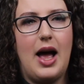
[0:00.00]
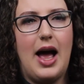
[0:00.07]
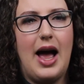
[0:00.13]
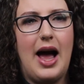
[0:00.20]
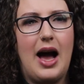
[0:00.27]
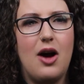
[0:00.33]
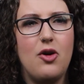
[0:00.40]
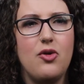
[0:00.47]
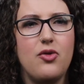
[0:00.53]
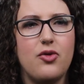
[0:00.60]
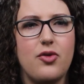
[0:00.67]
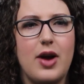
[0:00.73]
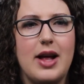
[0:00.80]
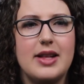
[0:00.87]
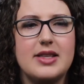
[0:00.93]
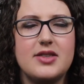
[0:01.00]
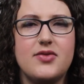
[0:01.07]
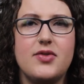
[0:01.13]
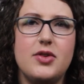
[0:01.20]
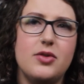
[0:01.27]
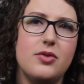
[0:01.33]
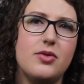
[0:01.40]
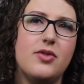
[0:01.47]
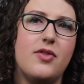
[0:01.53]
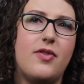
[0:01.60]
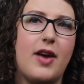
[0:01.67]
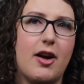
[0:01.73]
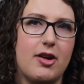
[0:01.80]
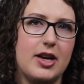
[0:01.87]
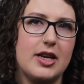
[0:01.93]
how Franz viewed
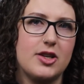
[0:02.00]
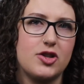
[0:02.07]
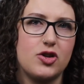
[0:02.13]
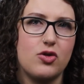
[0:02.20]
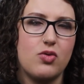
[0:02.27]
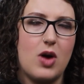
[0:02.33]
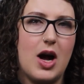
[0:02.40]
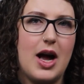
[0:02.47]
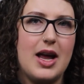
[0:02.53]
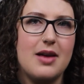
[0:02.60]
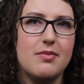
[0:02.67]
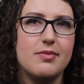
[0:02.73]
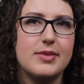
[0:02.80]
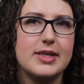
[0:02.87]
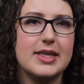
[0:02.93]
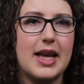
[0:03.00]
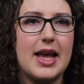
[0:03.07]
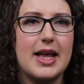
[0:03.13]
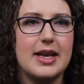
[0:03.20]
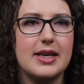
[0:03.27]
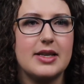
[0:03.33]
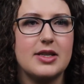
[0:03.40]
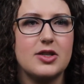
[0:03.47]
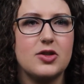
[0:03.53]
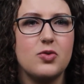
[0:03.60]
various crimes and